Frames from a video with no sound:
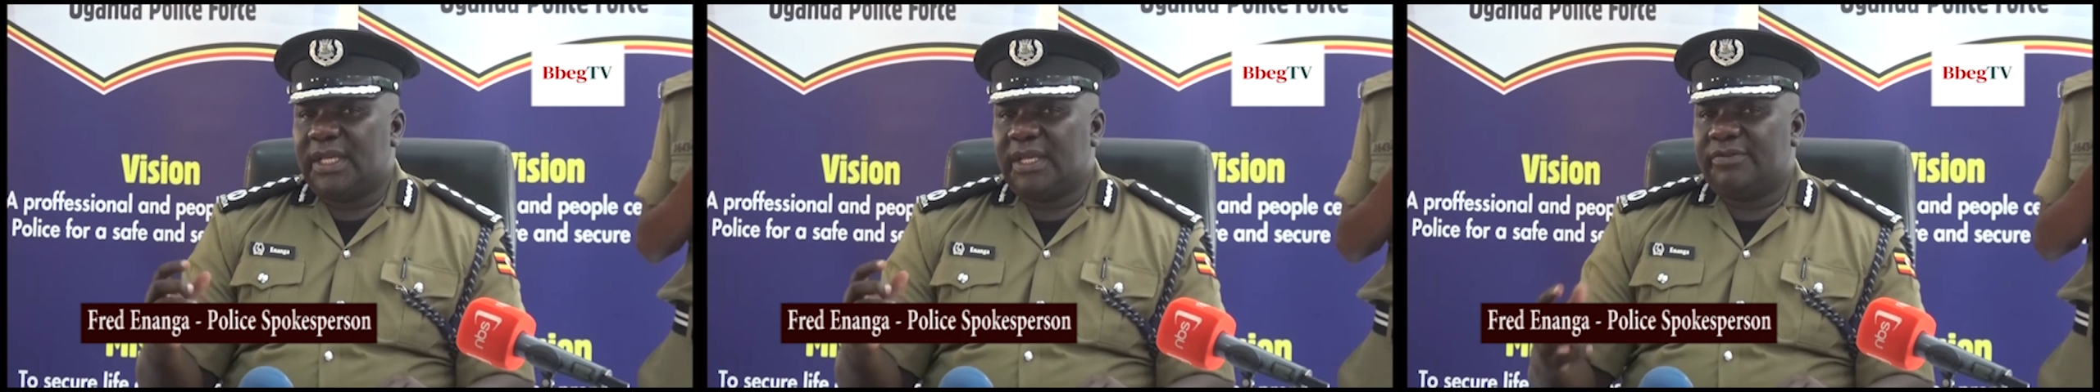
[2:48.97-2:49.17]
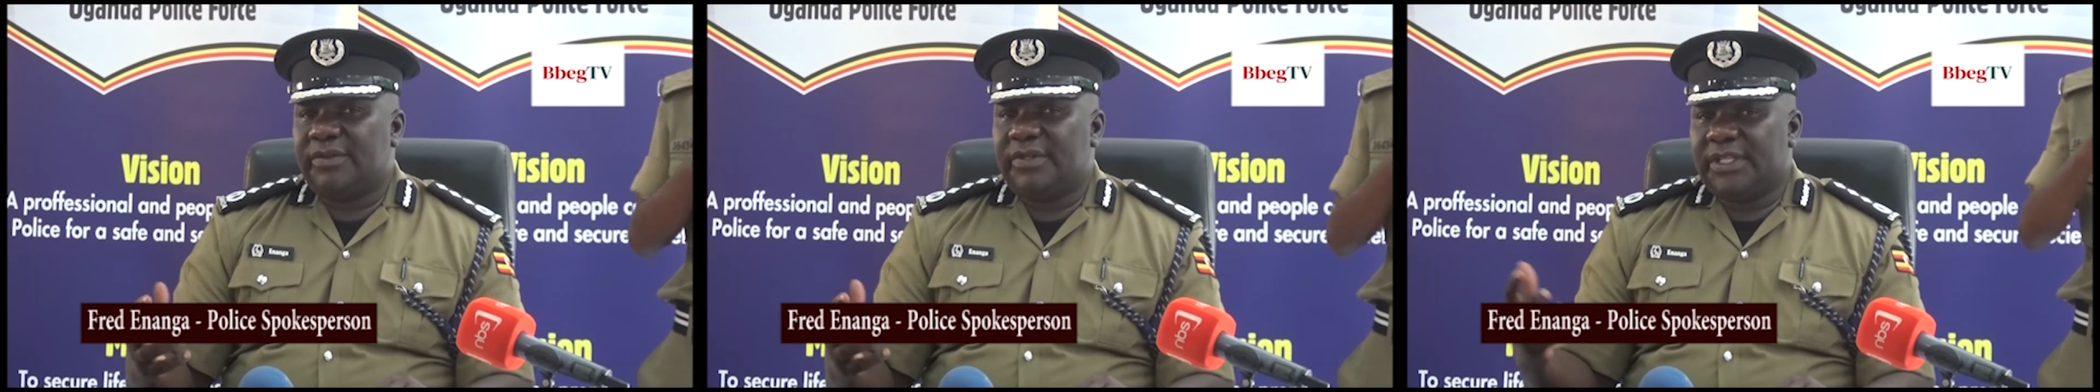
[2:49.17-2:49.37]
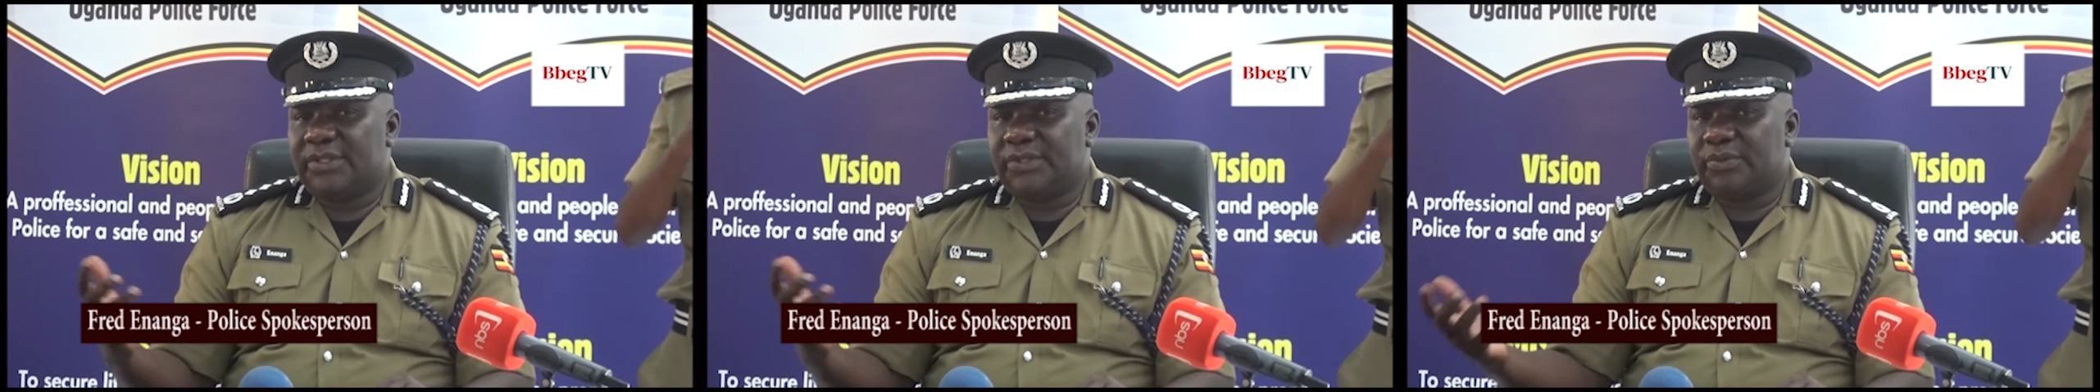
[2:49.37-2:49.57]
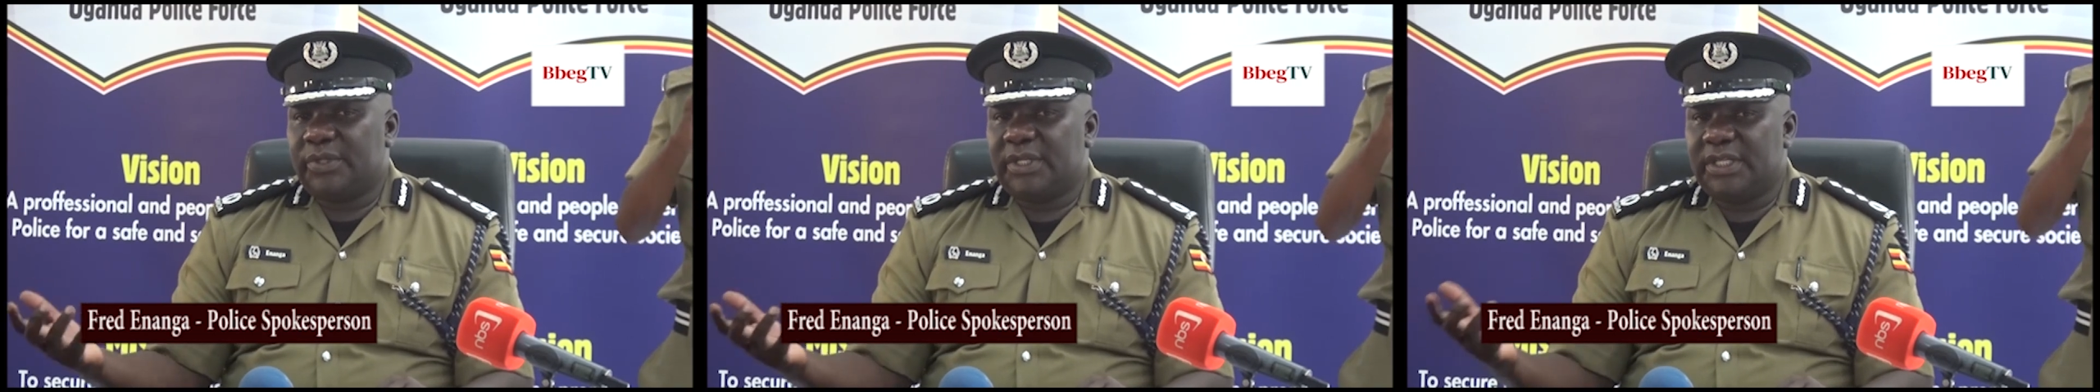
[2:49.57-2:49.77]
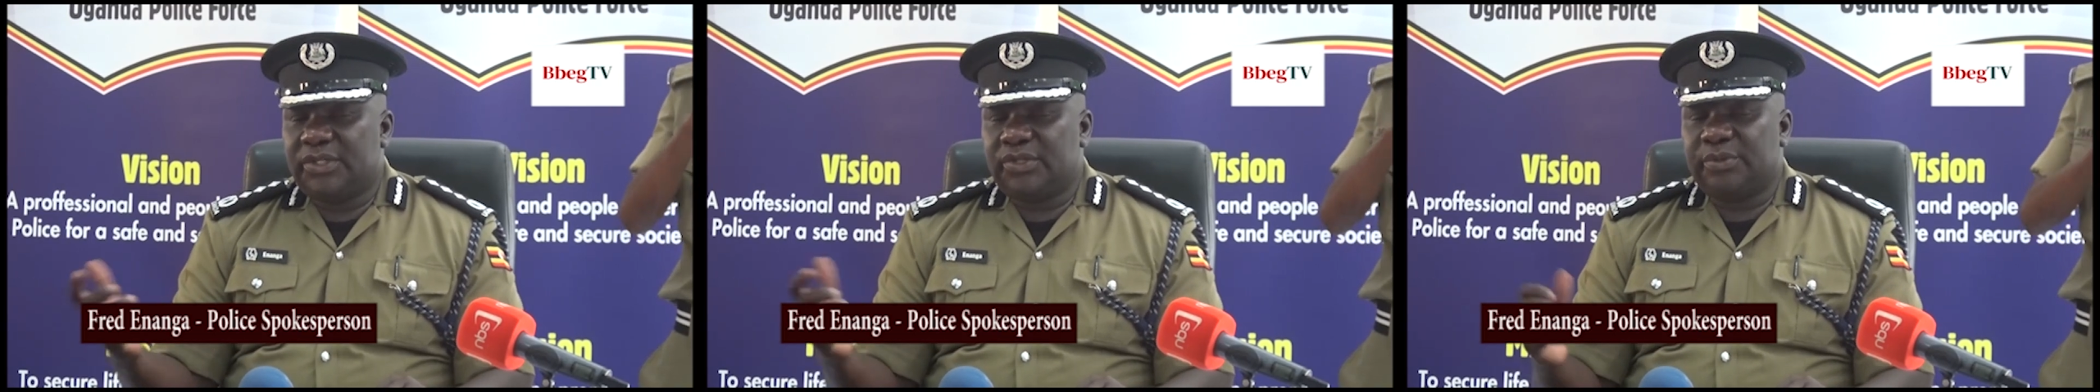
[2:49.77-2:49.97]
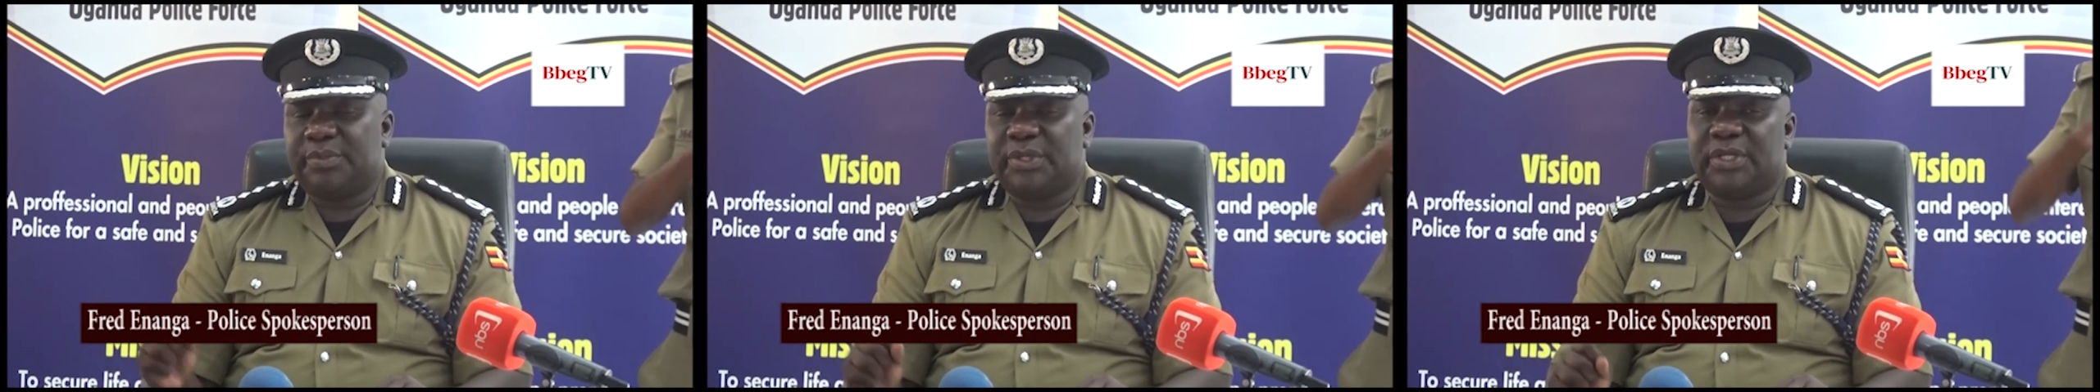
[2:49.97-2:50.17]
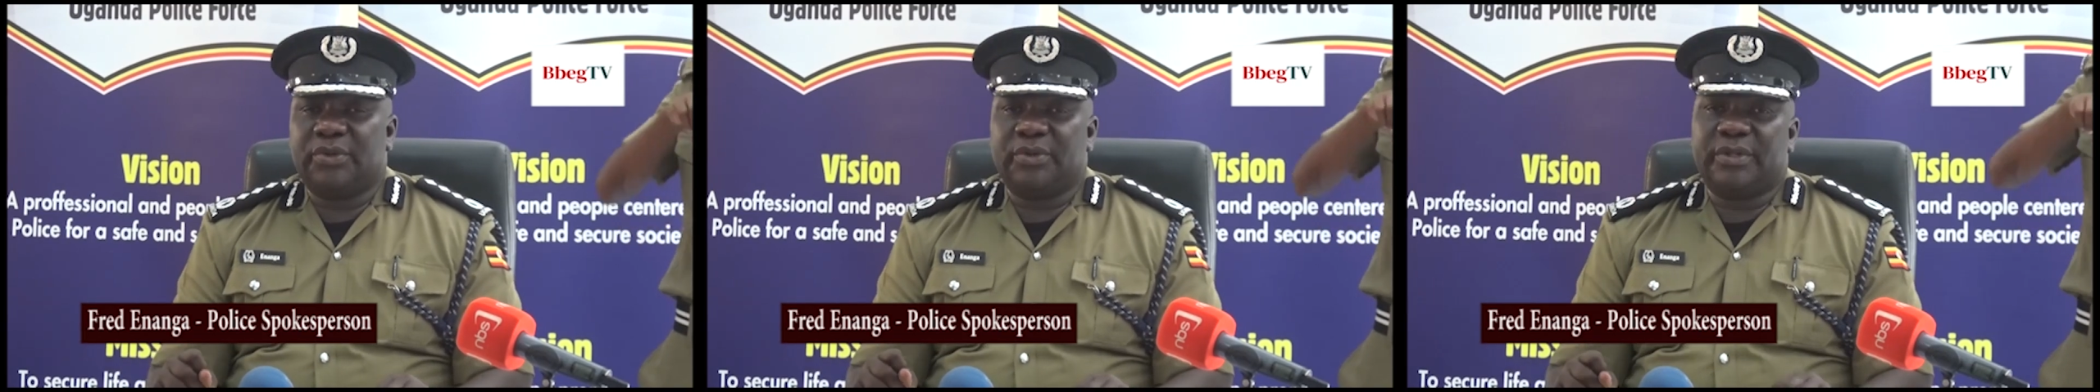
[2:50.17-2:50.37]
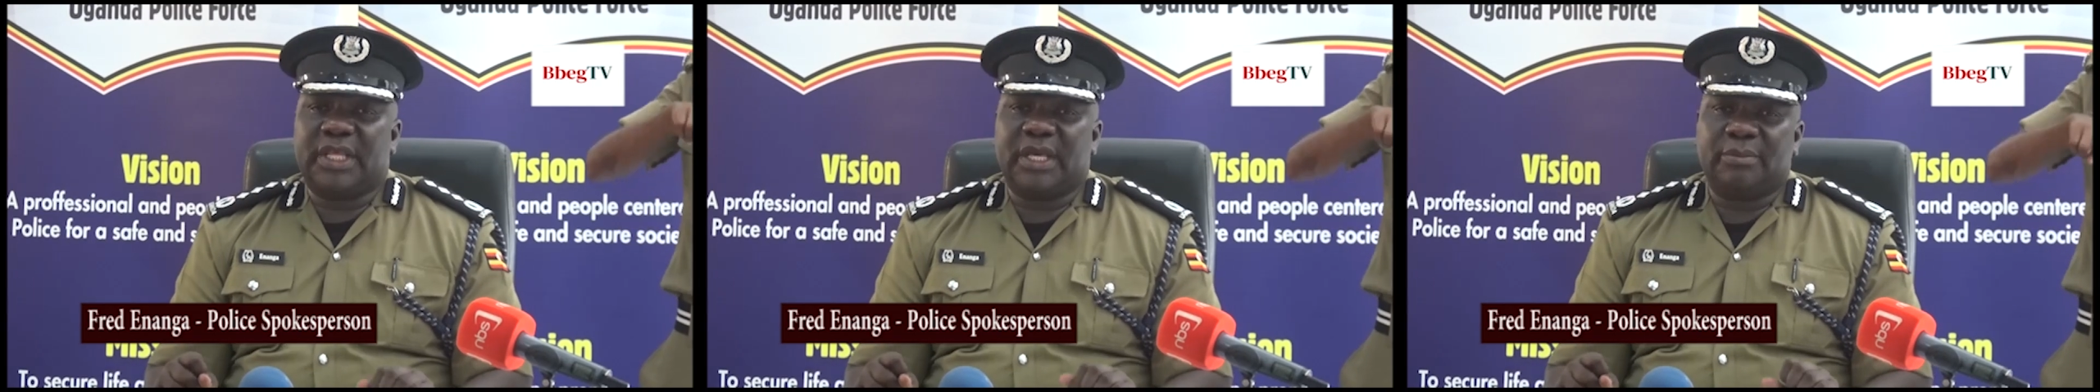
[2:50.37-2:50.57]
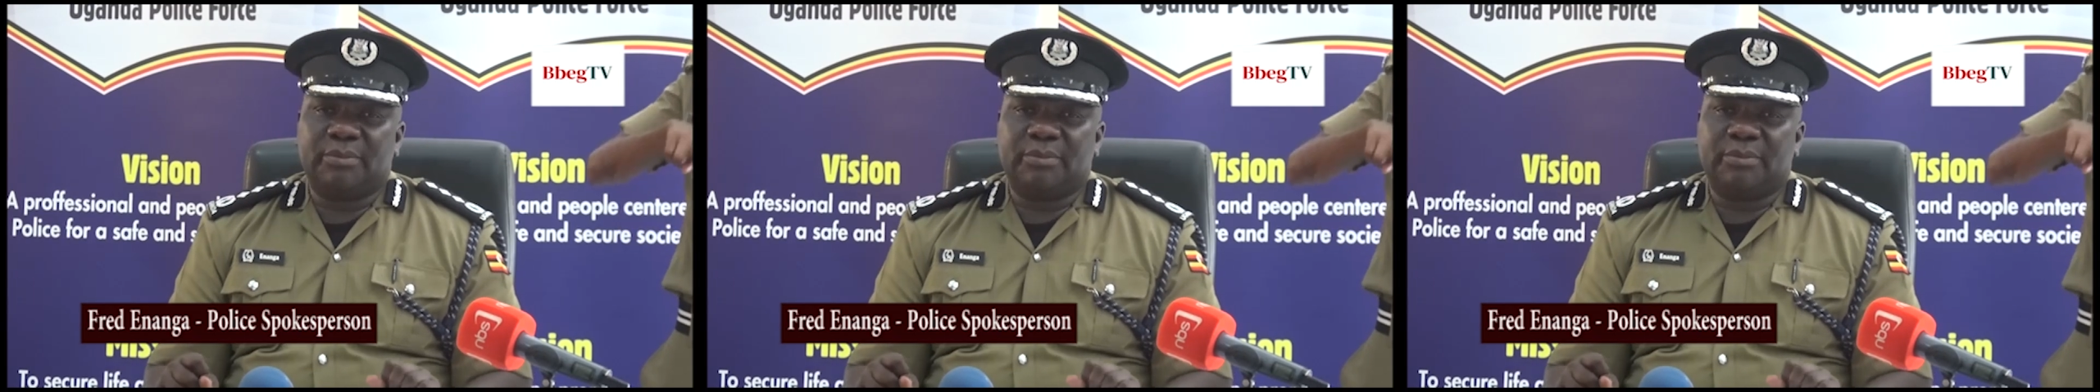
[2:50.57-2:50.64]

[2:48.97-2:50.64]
evidence we need to pick on their